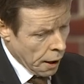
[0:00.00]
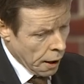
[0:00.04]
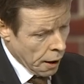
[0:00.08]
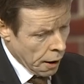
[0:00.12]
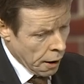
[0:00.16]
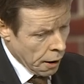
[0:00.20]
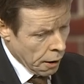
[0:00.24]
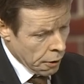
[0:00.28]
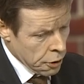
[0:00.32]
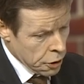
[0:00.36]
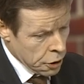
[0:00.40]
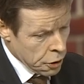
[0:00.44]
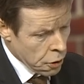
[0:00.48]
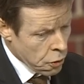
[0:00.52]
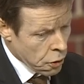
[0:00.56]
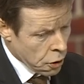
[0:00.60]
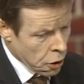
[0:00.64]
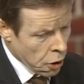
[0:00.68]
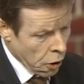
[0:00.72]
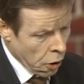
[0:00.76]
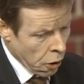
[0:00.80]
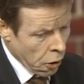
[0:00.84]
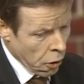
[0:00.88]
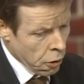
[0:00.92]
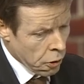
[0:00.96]
uh,
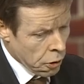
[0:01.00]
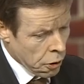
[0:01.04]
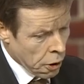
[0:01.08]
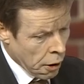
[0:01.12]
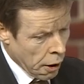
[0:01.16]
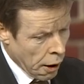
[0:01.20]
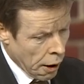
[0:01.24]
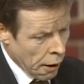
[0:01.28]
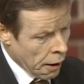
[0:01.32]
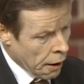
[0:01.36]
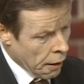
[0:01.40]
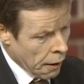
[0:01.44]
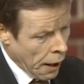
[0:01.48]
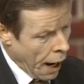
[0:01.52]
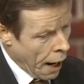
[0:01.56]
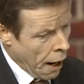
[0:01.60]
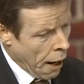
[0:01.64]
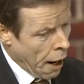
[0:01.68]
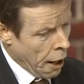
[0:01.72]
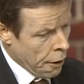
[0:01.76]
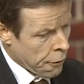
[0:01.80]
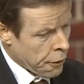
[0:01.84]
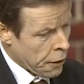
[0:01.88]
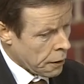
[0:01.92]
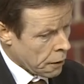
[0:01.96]
UKOG, uh,
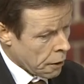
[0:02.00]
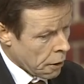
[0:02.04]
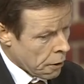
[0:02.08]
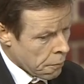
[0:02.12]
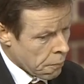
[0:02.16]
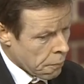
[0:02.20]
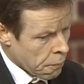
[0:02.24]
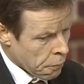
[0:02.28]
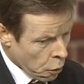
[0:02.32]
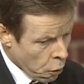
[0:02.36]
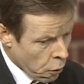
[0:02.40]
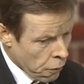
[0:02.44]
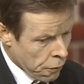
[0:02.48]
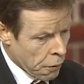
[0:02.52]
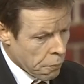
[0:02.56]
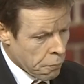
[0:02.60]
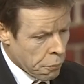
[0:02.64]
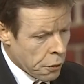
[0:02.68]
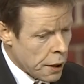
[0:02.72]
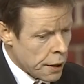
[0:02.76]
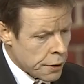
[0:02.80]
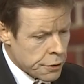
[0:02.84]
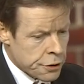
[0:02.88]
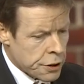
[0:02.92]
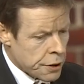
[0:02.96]
I think at Broadford
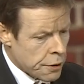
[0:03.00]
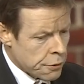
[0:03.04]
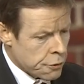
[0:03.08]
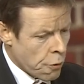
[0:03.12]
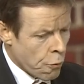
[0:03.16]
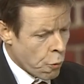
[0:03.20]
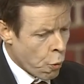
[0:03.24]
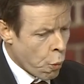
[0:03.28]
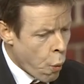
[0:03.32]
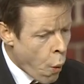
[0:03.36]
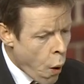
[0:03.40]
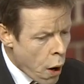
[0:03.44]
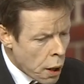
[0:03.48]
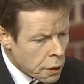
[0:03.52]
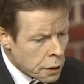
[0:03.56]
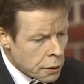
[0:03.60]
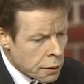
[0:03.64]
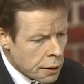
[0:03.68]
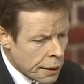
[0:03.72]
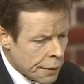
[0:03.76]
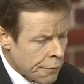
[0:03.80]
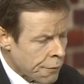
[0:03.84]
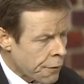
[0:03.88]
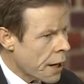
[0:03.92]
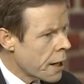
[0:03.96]
Bridge, the
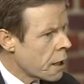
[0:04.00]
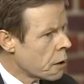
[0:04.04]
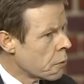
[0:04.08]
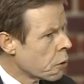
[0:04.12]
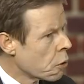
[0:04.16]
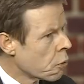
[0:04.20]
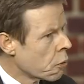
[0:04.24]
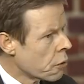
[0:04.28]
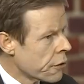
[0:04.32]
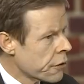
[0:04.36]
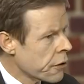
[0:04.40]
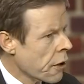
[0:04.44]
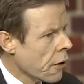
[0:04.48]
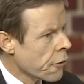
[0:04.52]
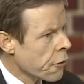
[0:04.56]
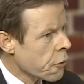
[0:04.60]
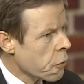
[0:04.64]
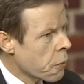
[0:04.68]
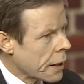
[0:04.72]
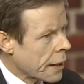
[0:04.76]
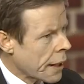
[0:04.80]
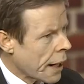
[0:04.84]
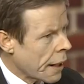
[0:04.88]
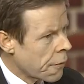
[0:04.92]
wildly variable results we